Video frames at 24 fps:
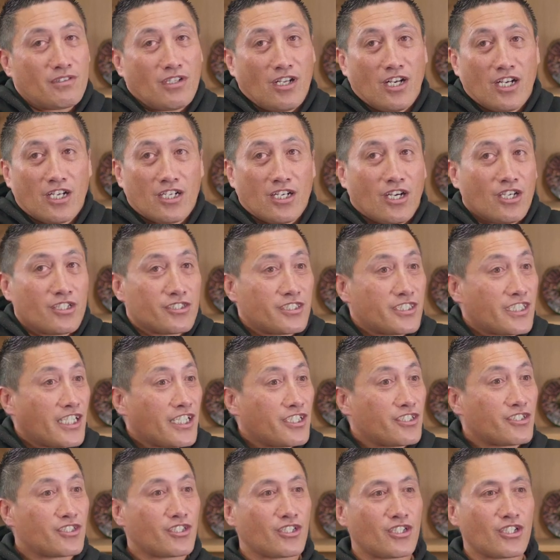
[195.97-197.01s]
I'd
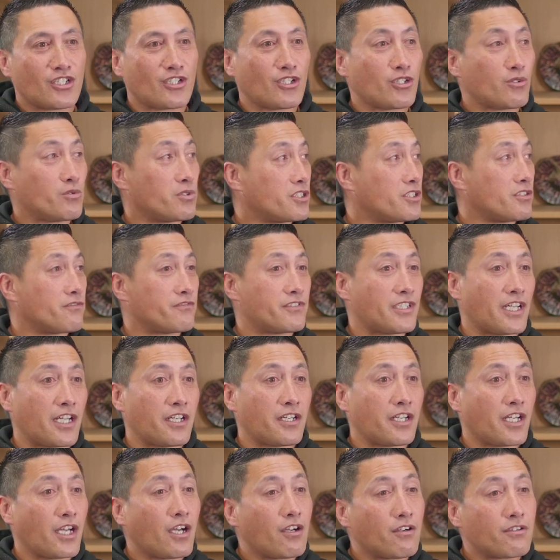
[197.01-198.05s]
say to her, look what you've
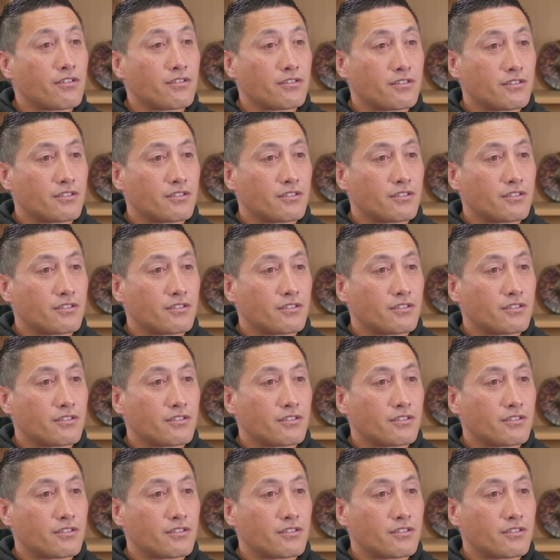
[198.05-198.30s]
done now.